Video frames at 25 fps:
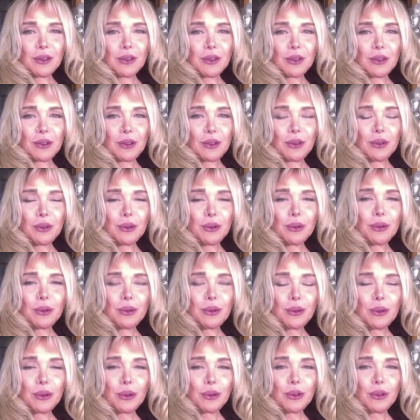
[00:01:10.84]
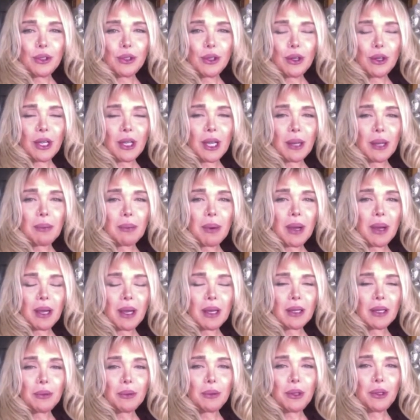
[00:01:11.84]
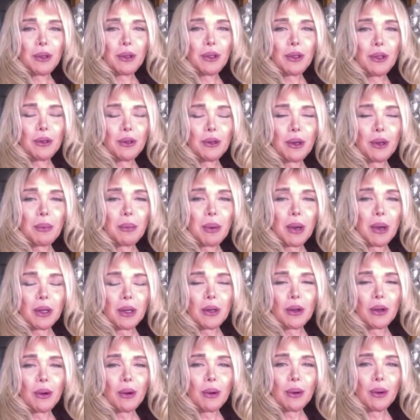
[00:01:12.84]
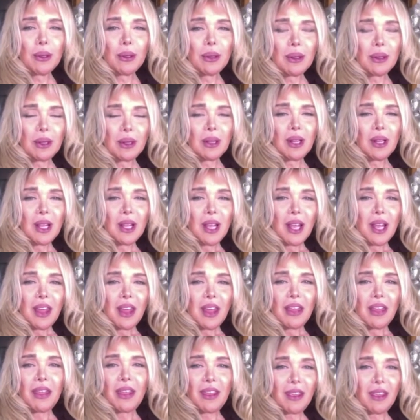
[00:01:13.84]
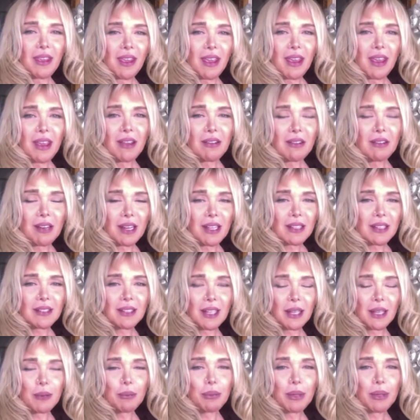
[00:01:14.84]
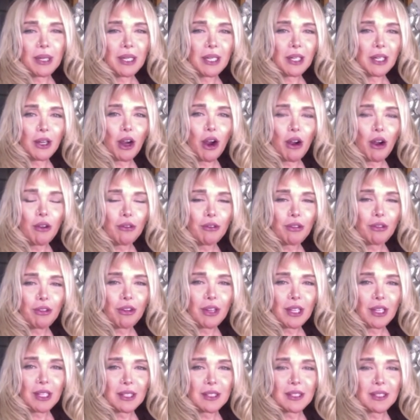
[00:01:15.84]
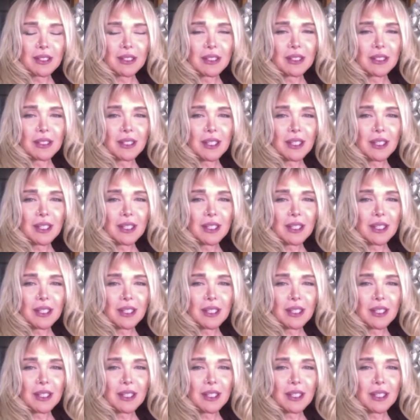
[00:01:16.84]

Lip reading: to talk with you about all the areas that bring conflicts,